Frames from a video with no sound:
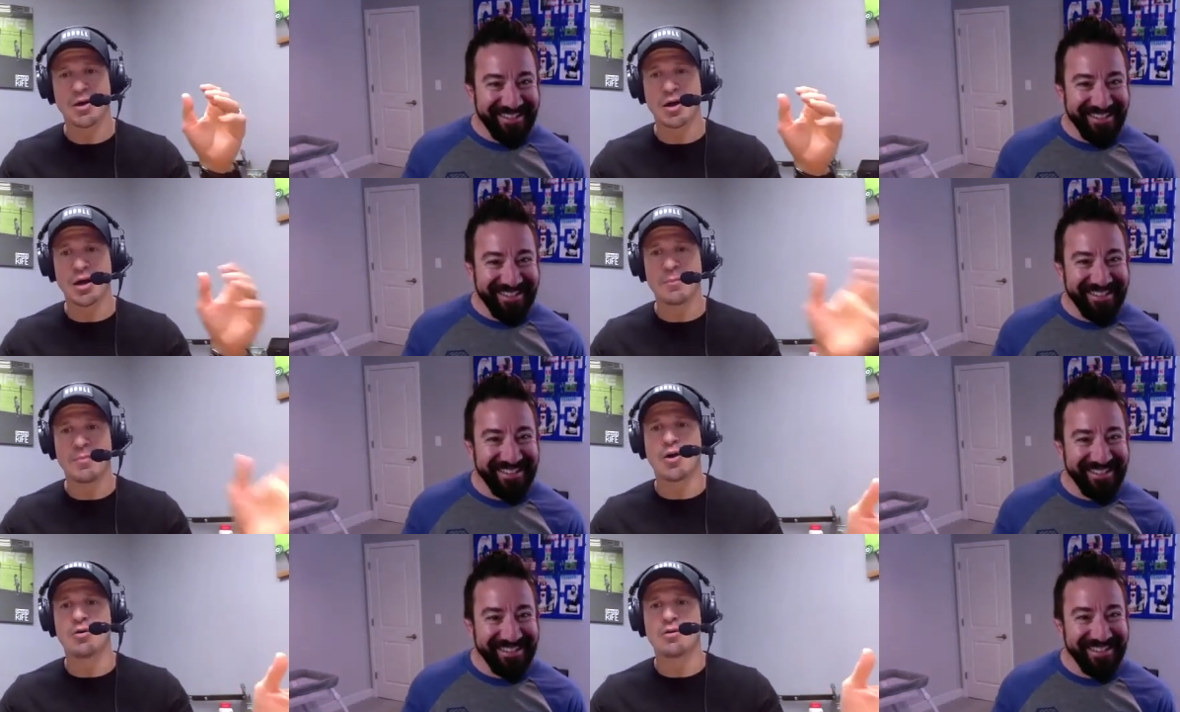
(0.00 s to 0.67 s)

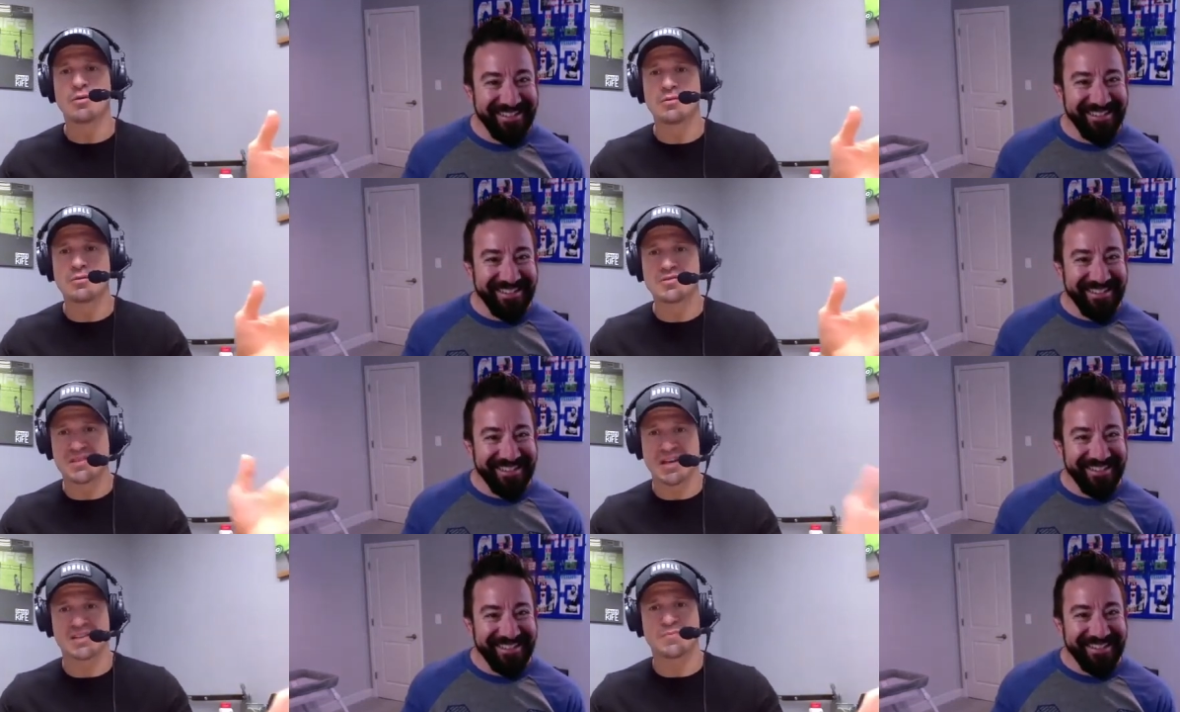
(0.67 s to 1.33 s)
Speaker 1: about
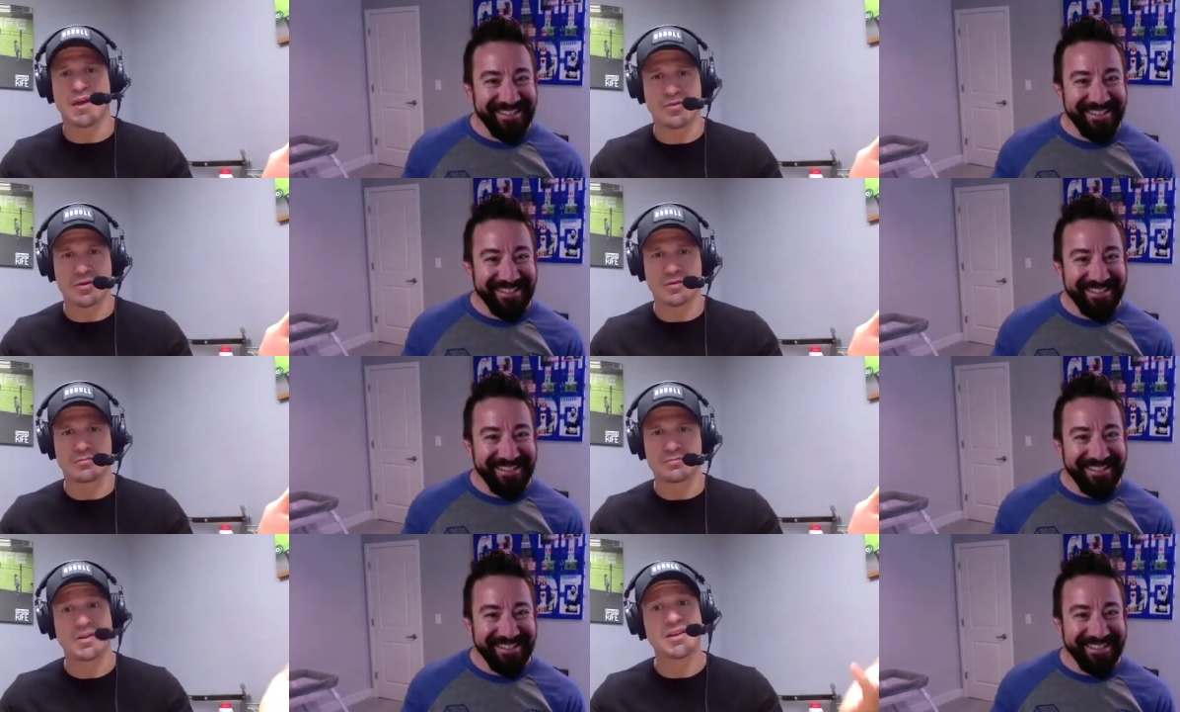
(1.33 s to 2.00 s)
Sex Panther.
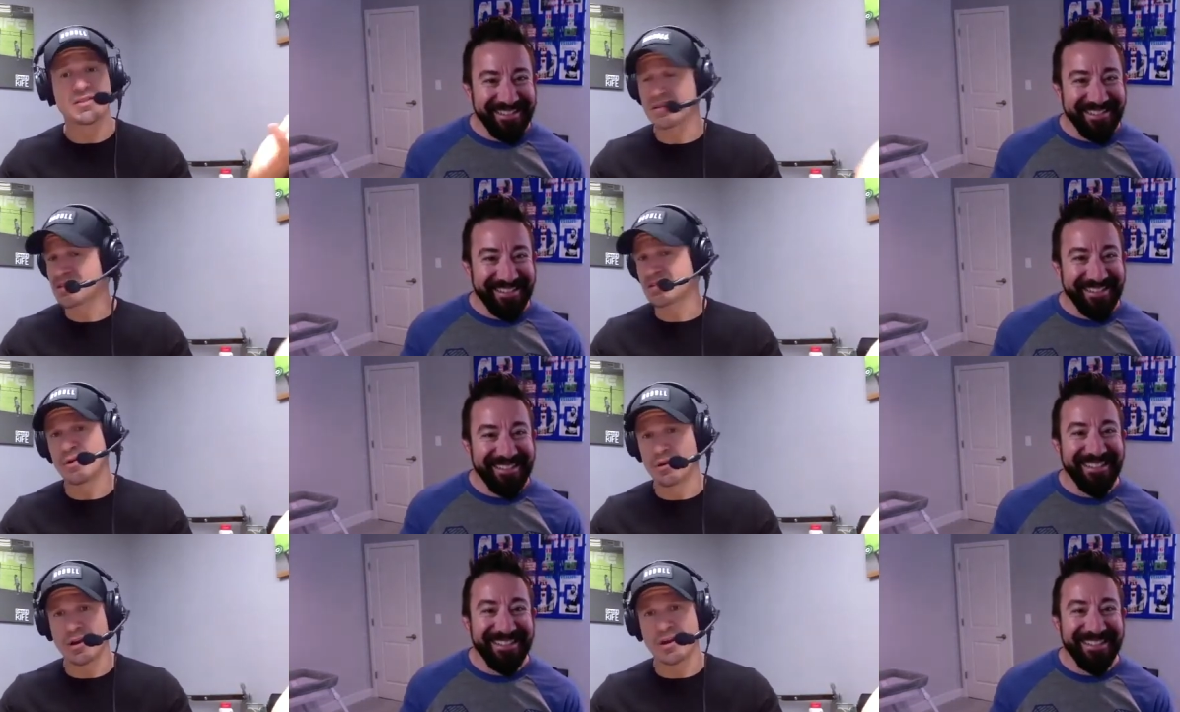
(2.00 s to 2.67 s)
It does
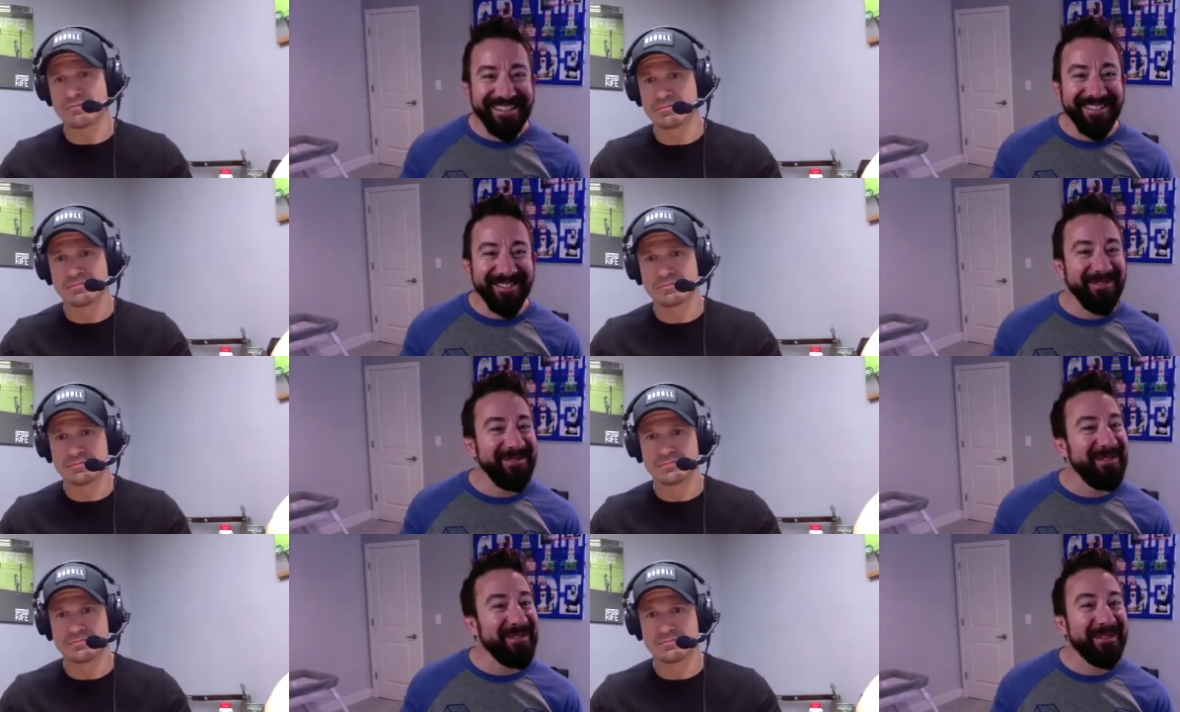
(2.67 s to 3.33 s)
smell great.
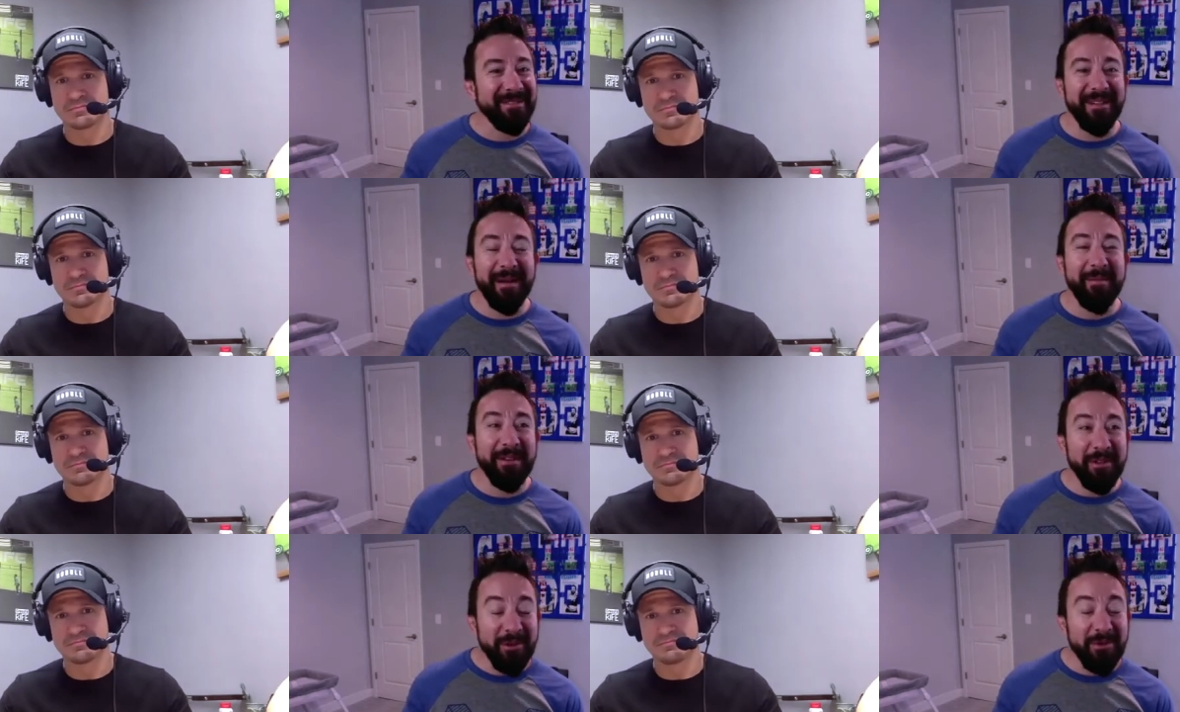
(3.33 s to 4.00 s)
Speaker 2: You look. I
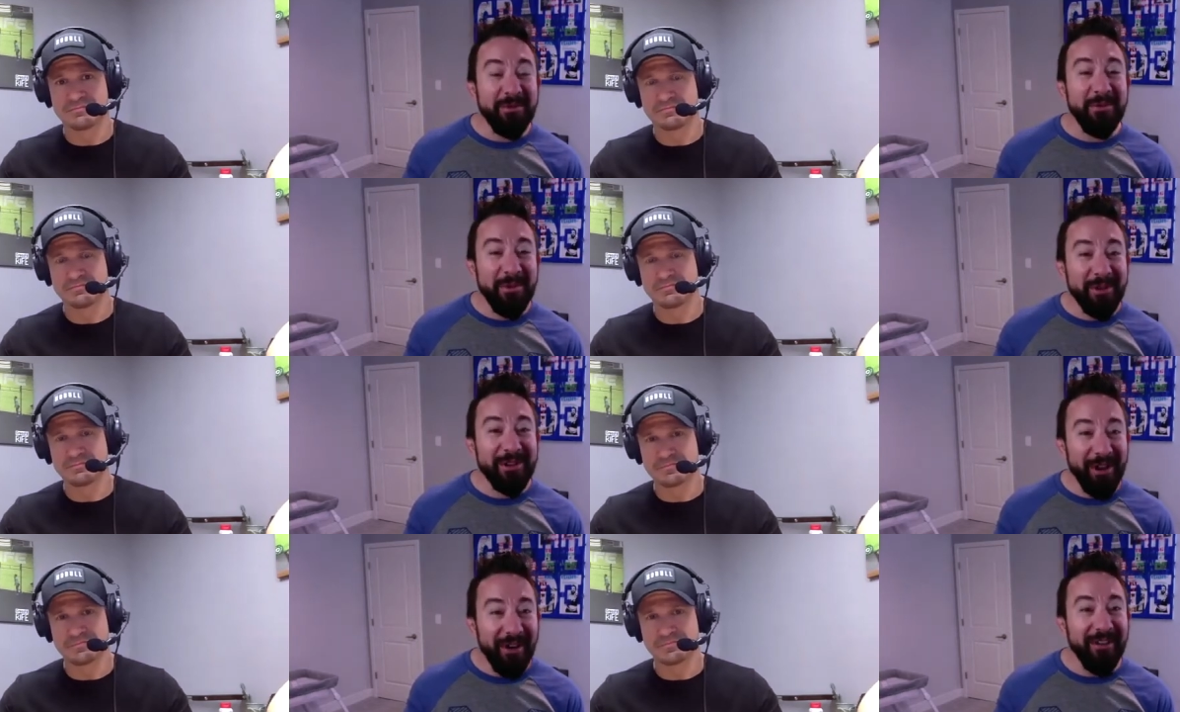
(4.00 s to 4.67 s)
mean, you
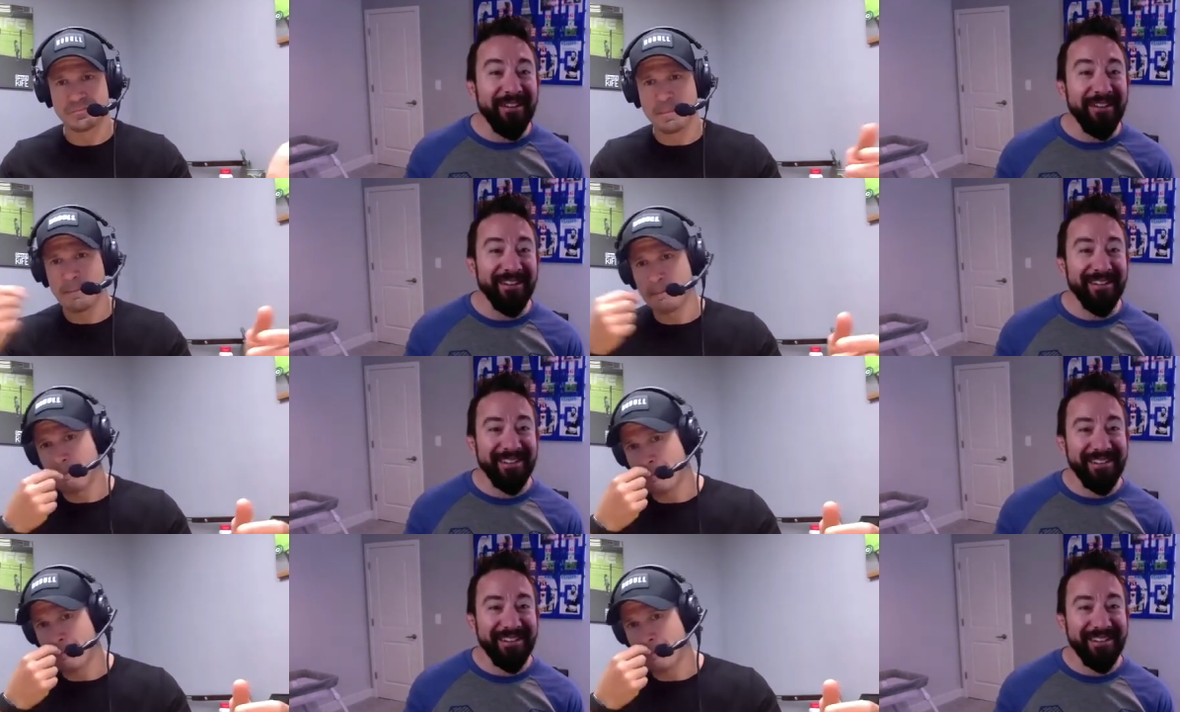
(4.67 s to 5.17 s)
look younger.